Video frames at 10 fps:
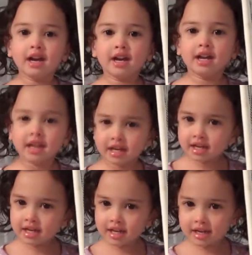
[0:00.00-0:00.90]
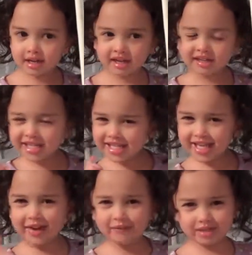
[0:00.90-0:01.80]
No more what?
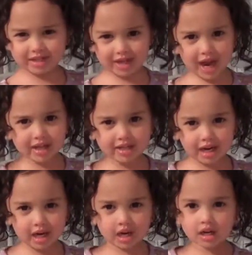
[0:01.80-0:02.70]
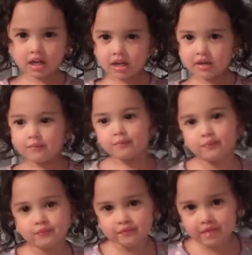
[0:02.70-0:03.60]
No more doctor. No more
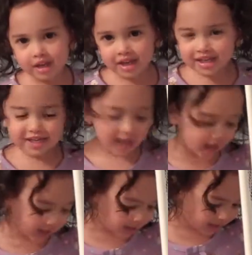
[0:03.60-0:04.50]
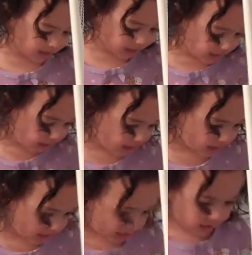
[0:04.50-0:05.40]
doctor? Yeah. No more
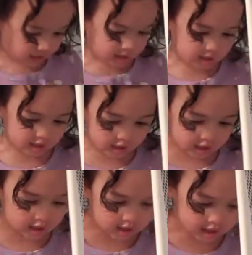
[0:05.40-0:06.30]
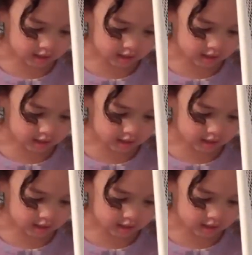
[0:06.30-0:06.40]
monkeys jumping on the